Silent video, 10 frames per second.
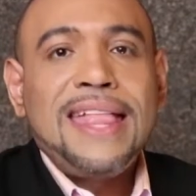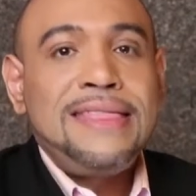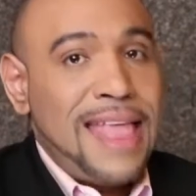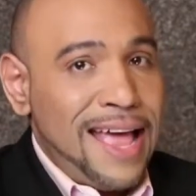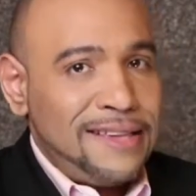
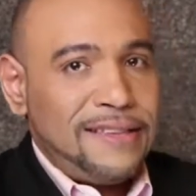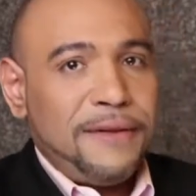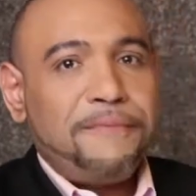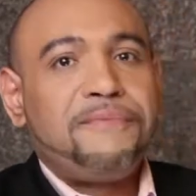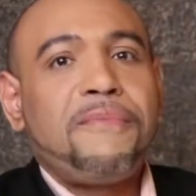Next,
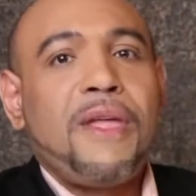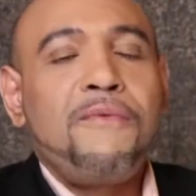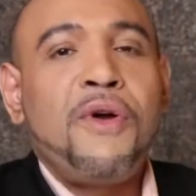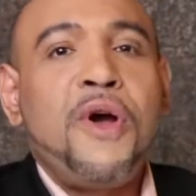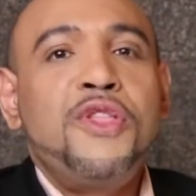
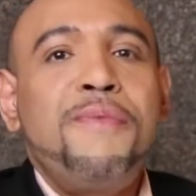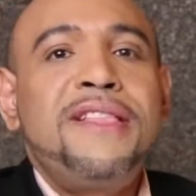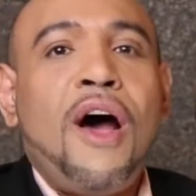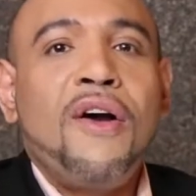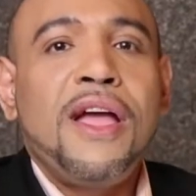we're going to be
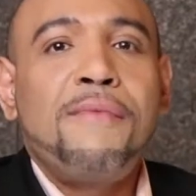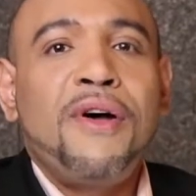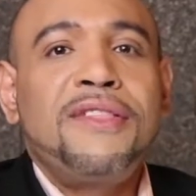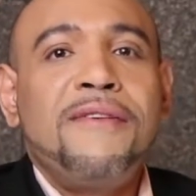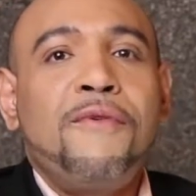talking
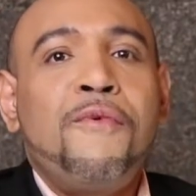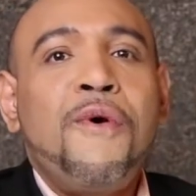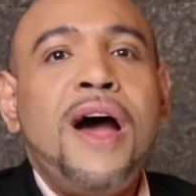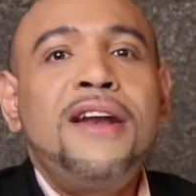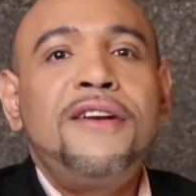about the
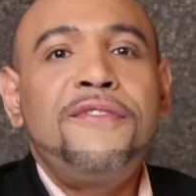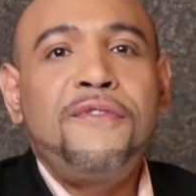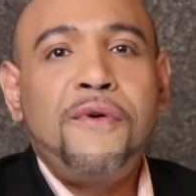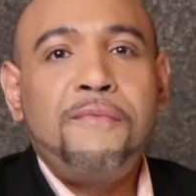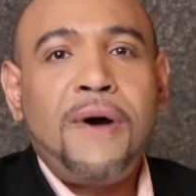
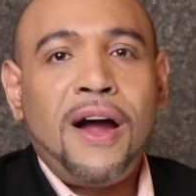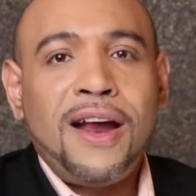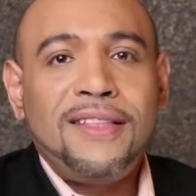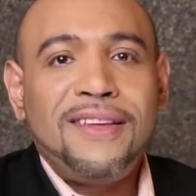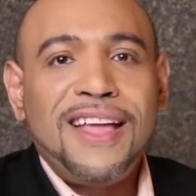wonderful
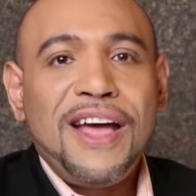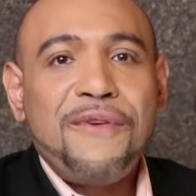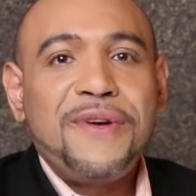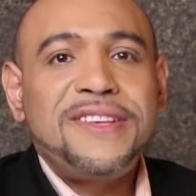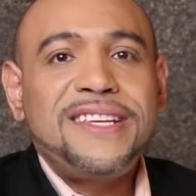part
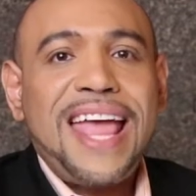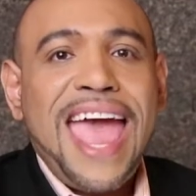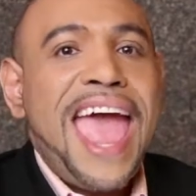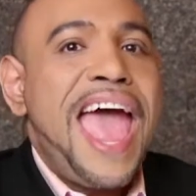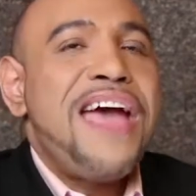which
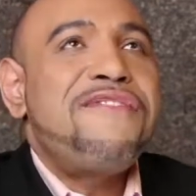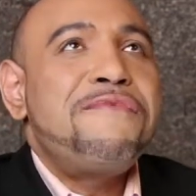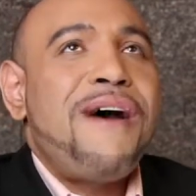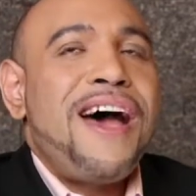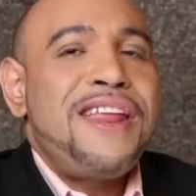
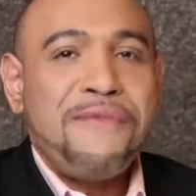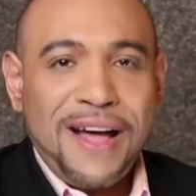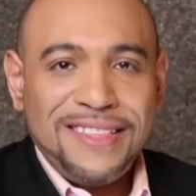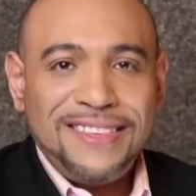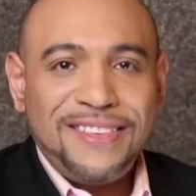everybody
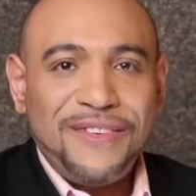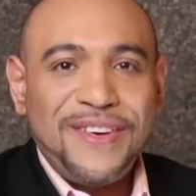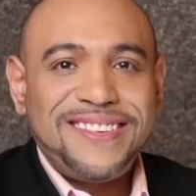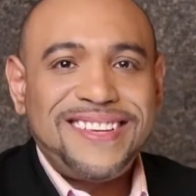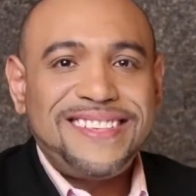wants to,
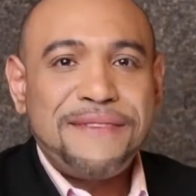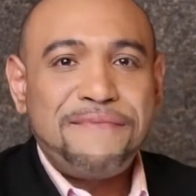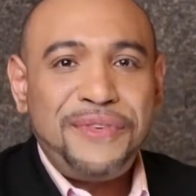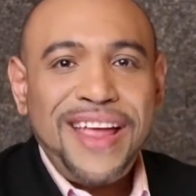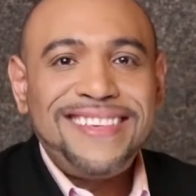which is the
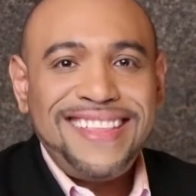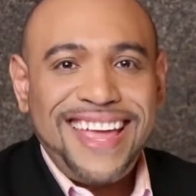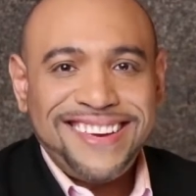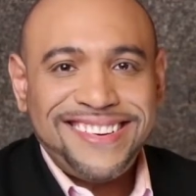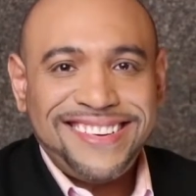
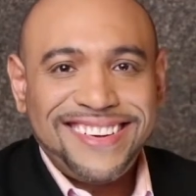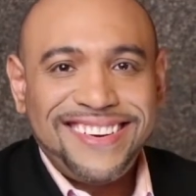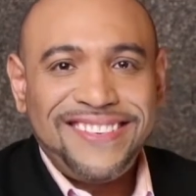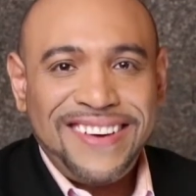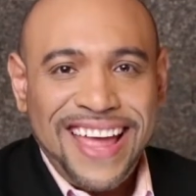presentation,
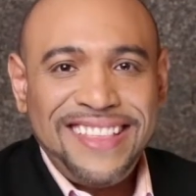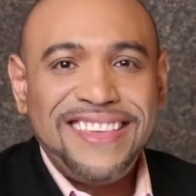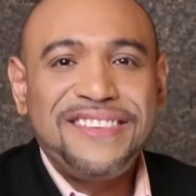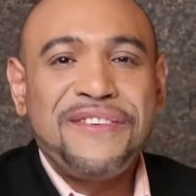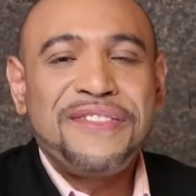
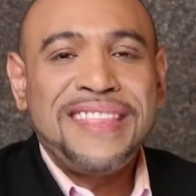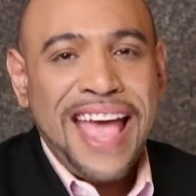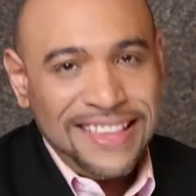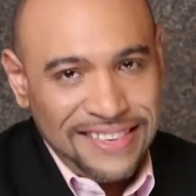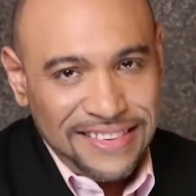right? So
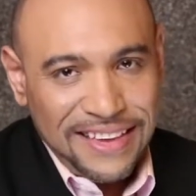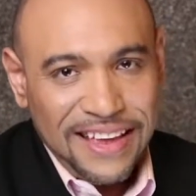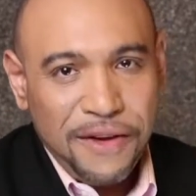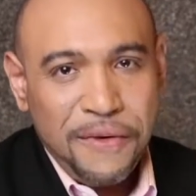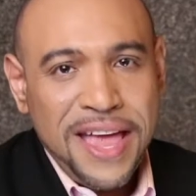next
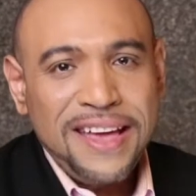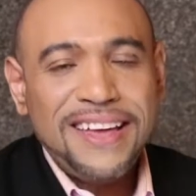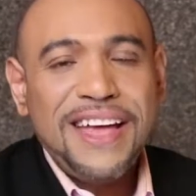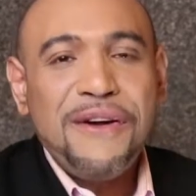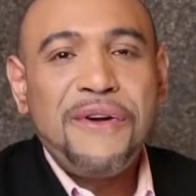week,
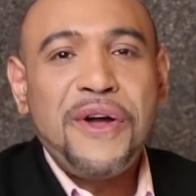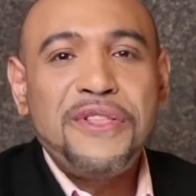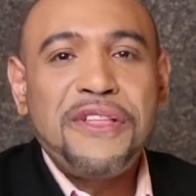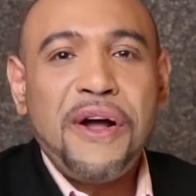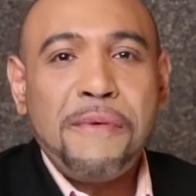we're going
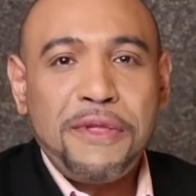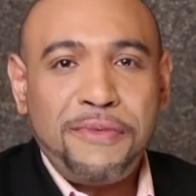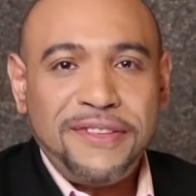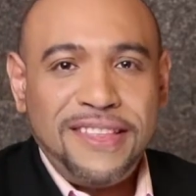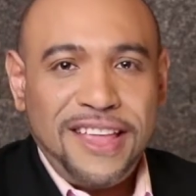to talk about
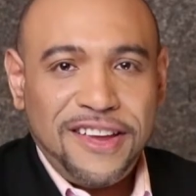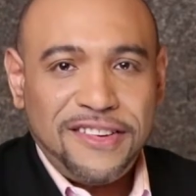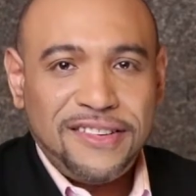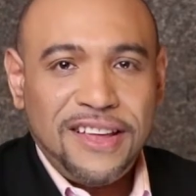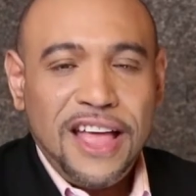
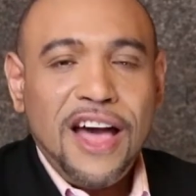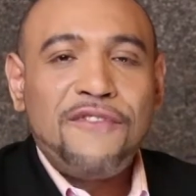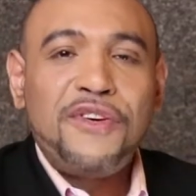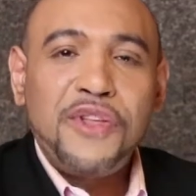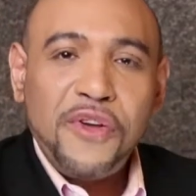presentation.
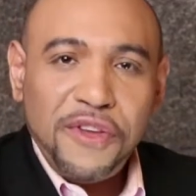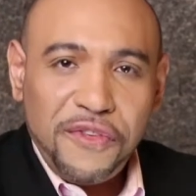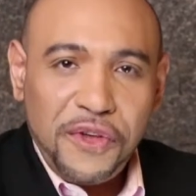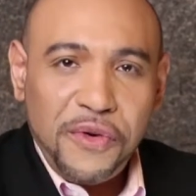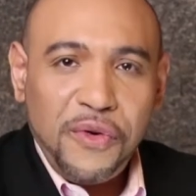For those of
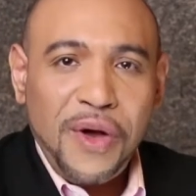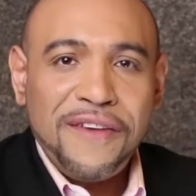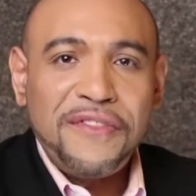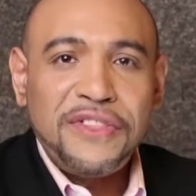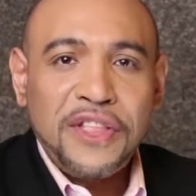you who
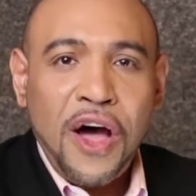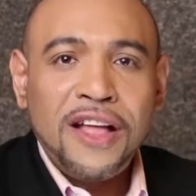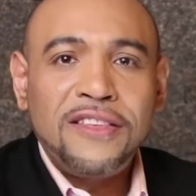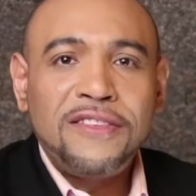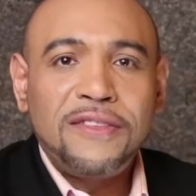have not